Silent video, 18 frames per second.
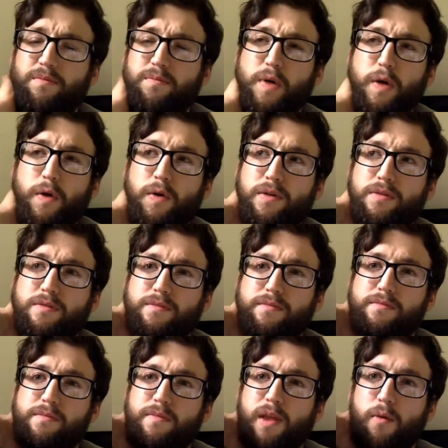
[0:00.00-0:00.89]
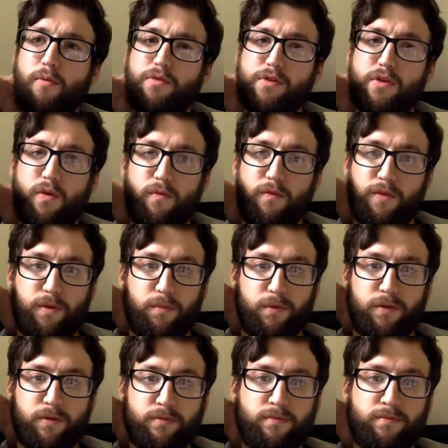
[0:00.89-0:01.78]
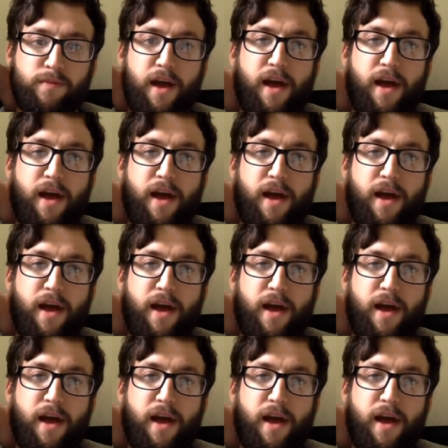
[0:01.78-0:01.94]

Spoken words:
but it was comfortable.